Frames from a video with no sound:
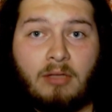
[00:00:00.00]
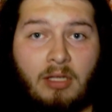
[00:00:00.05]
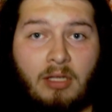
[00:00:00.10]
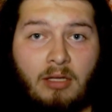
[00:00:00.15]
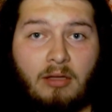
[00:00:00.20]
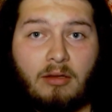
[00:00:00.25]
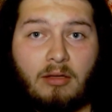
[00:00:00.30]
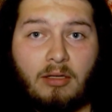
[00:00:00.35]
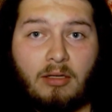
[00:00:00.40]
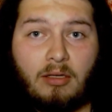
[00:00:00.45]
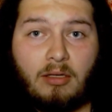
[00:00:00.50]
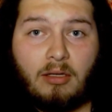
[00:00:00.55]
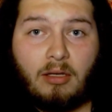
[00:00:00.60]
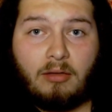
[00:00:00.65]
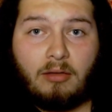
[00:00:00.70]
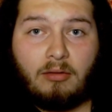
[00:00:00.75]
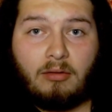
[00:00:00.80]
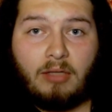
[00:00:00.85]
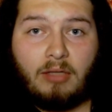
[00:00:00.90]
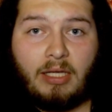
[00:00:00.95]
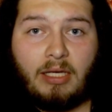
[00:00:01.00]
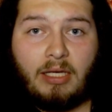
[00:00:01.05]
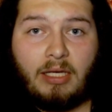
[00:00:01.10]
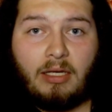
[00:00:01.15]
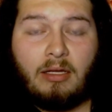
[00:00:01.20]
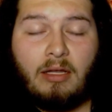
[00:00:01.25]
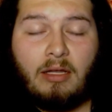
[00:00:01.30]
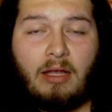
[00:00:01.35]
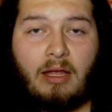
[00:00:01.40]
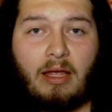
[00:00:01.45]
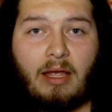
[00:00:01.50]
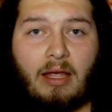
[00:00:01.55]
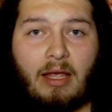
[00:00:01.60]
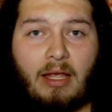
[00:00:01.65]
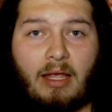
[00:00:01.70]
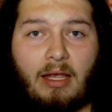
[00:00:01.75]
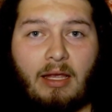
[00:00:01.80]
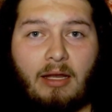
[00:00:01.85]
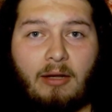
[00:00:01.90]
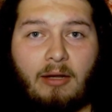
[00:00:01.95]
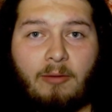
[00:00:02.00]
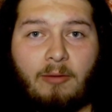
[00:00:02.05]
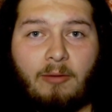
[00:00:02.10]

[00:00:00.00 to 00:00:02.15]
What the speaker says: the other lady. And